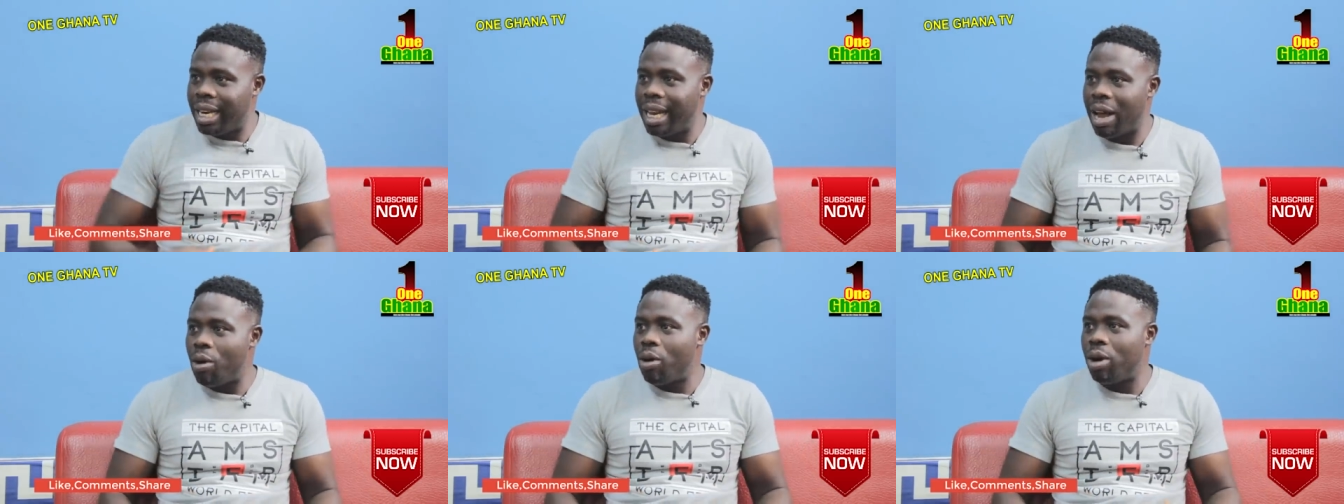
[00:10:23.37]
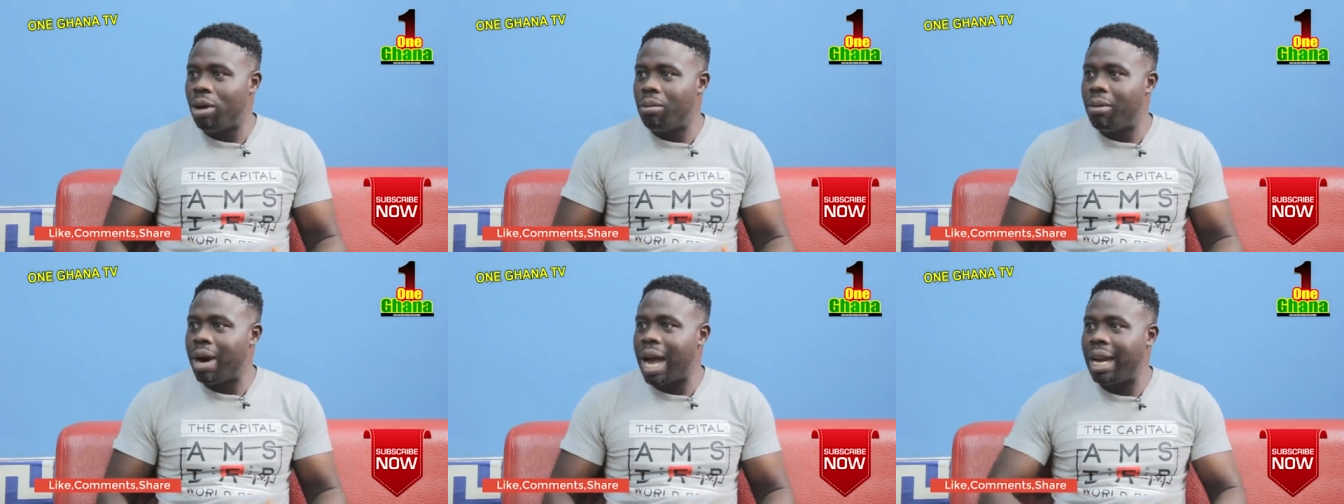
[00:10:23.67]

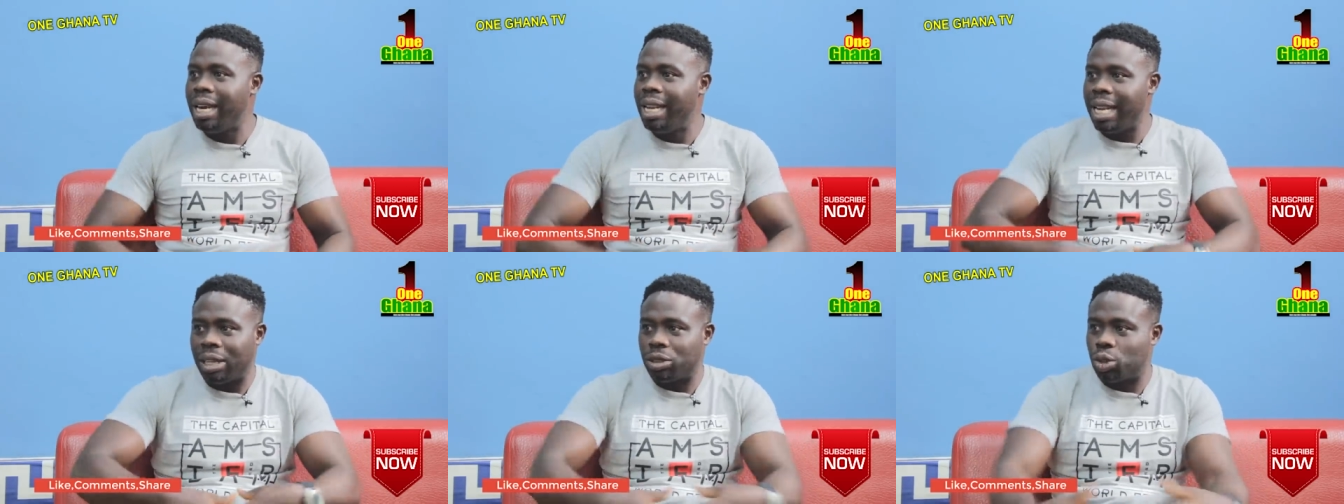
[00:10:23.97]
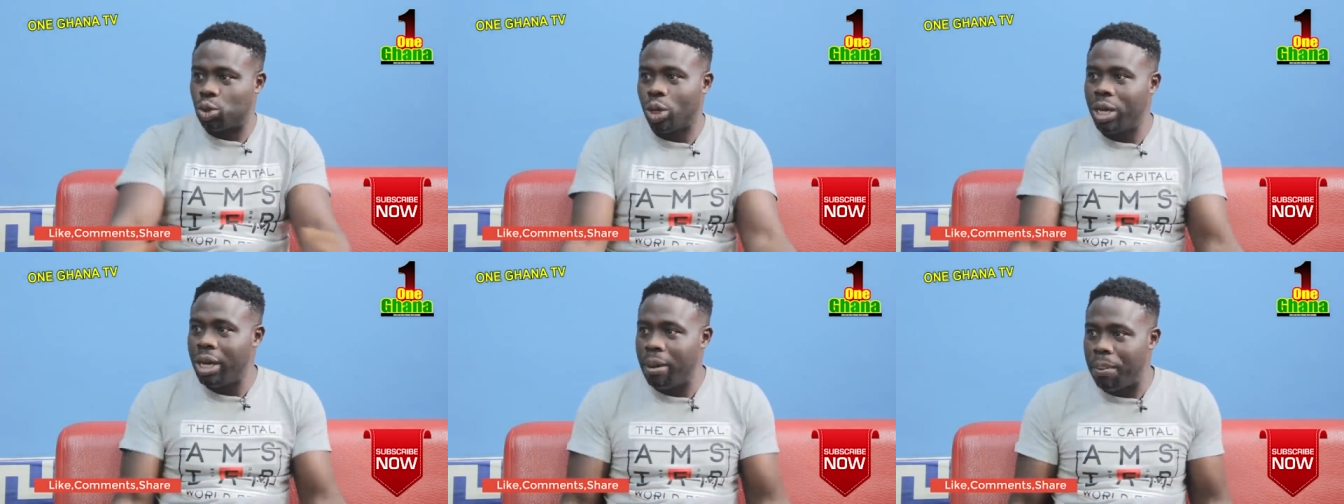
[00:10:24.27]
now on money and
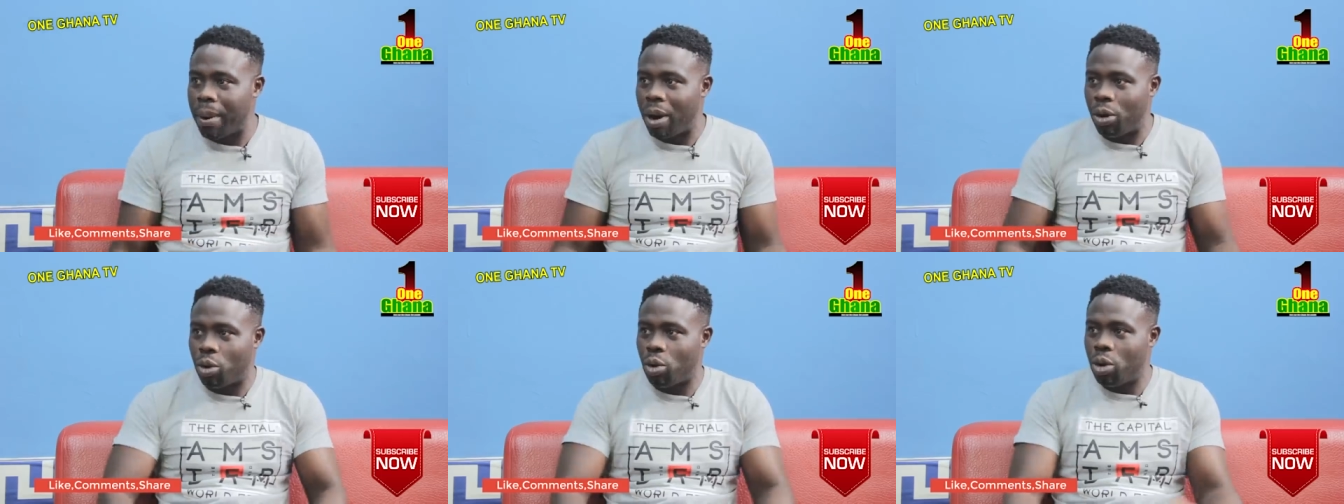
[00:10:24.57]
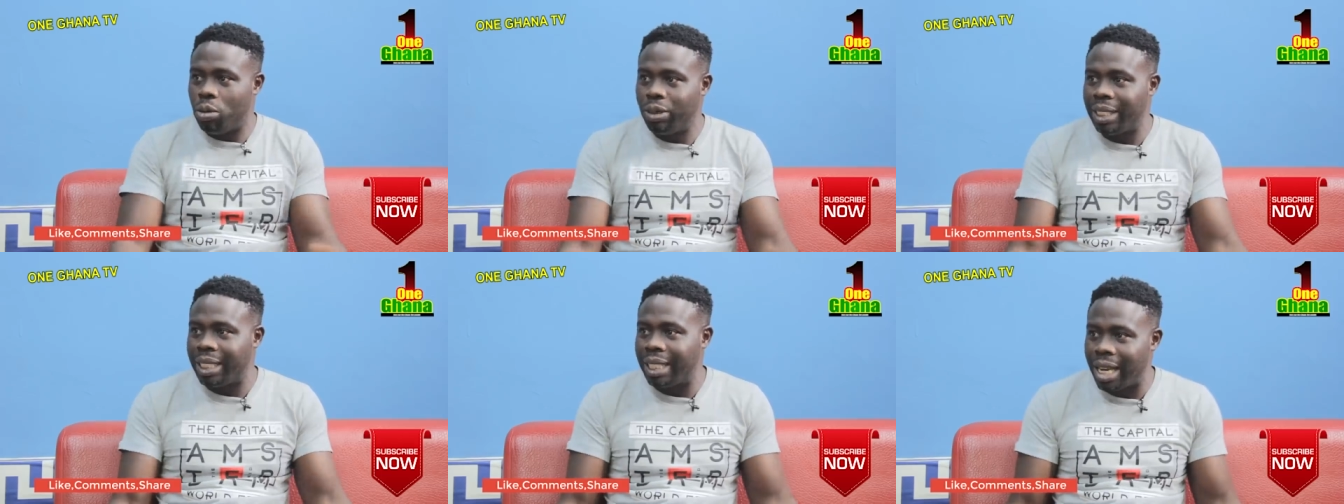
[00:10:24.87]
Sony
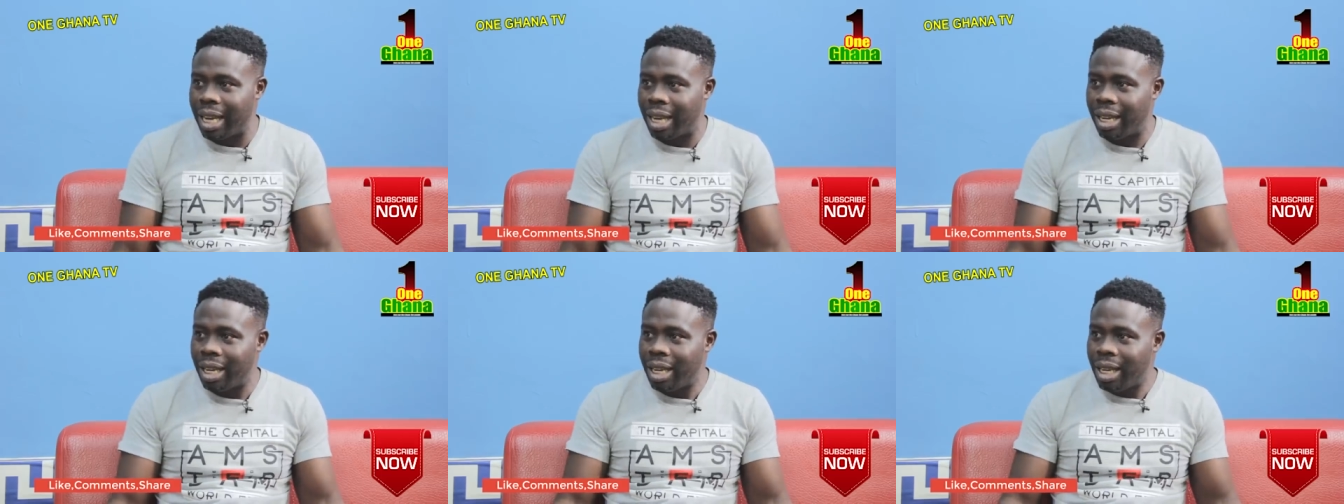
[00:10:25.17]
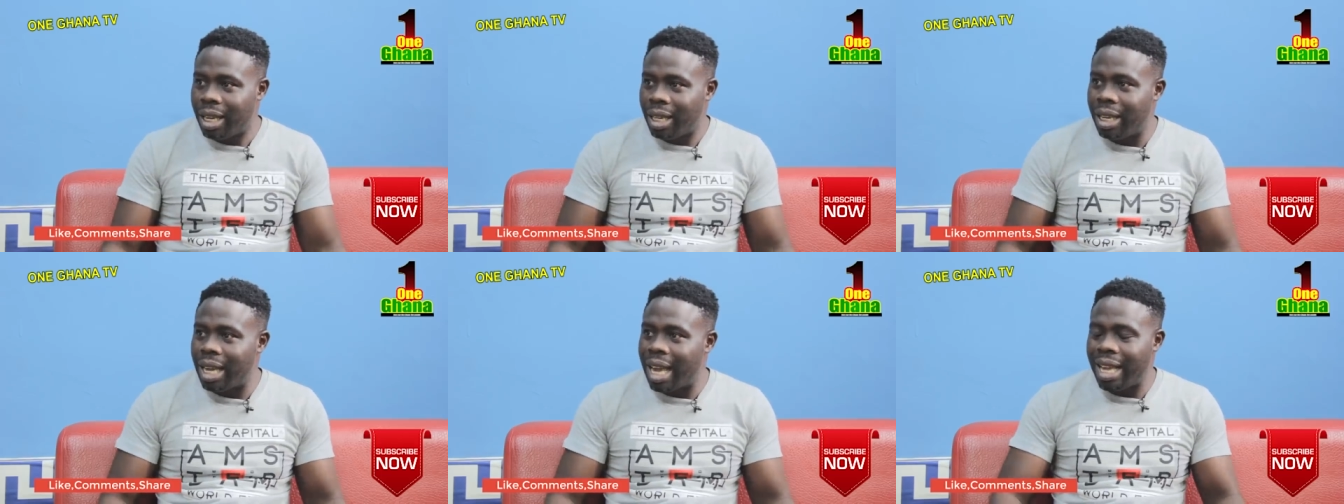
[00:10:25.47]
Pacrom say,
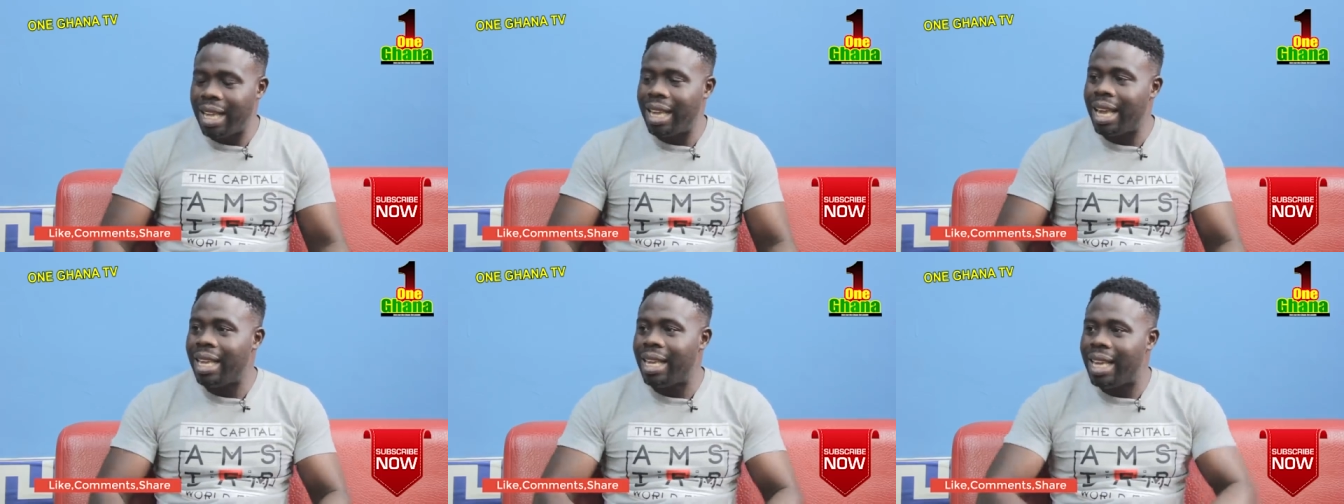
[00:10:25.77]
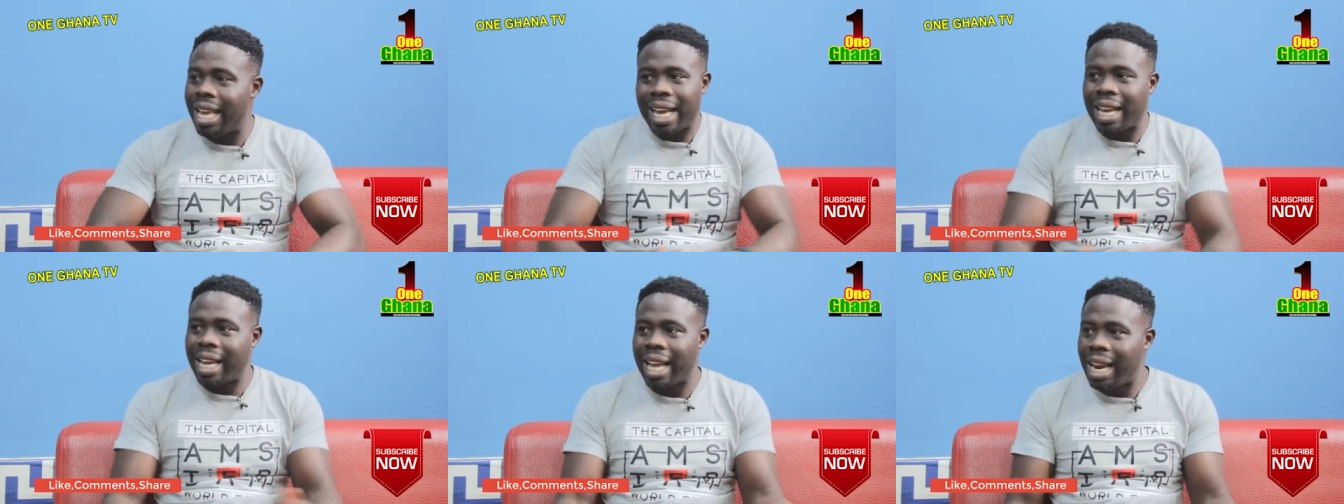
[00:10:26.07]
ye
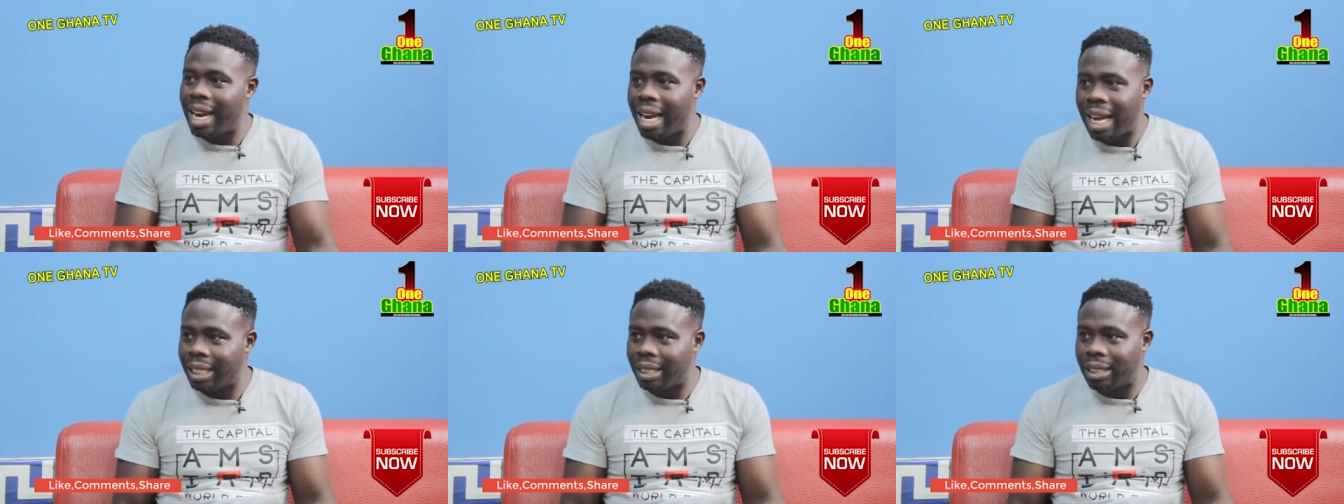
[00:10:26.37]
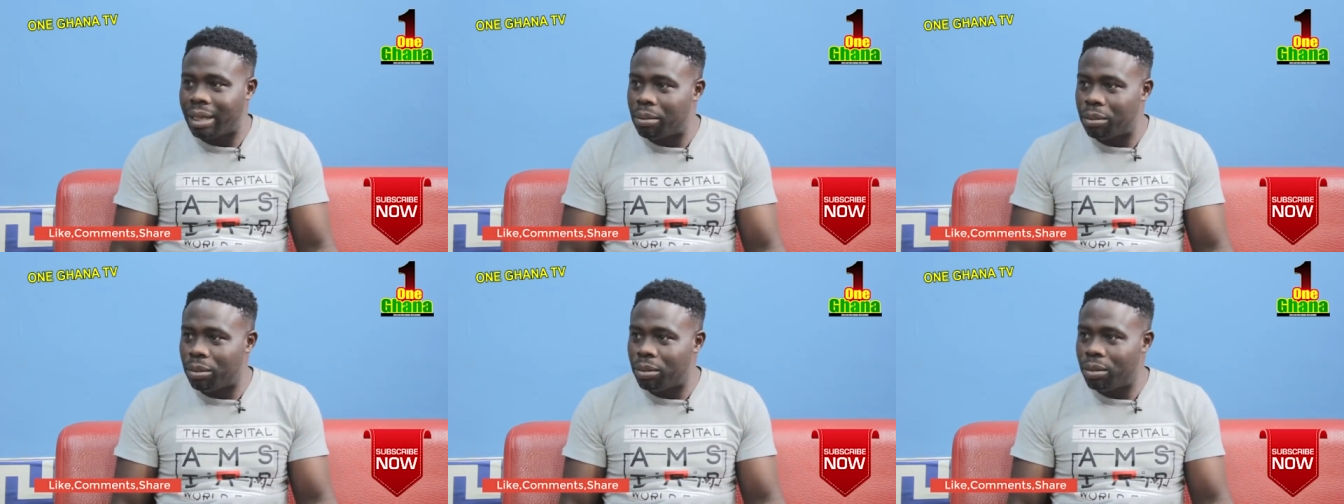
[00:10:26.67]
ye can
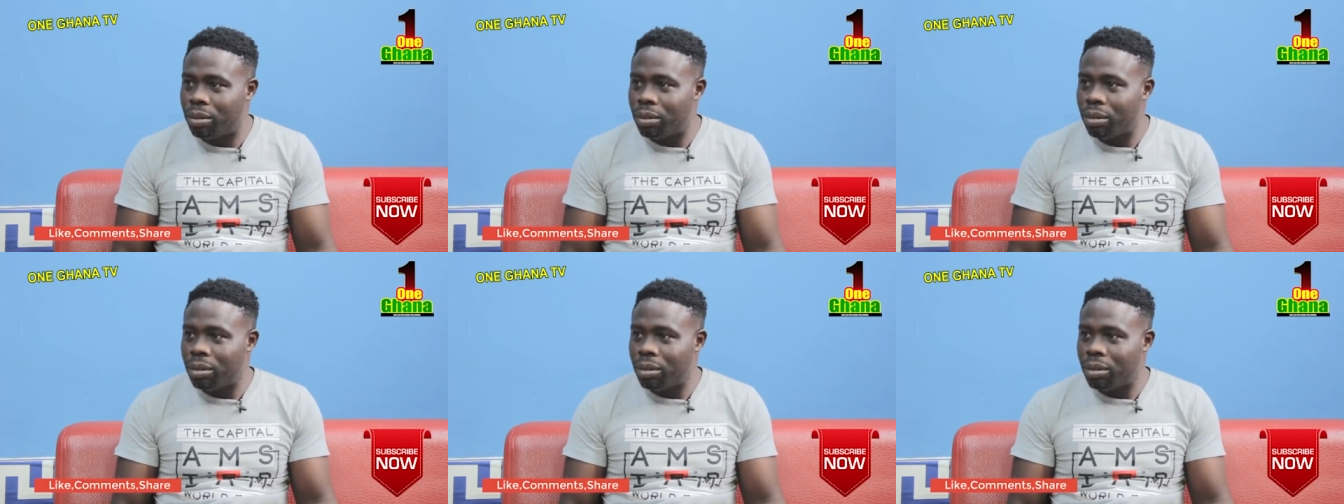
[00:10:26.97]
ask him.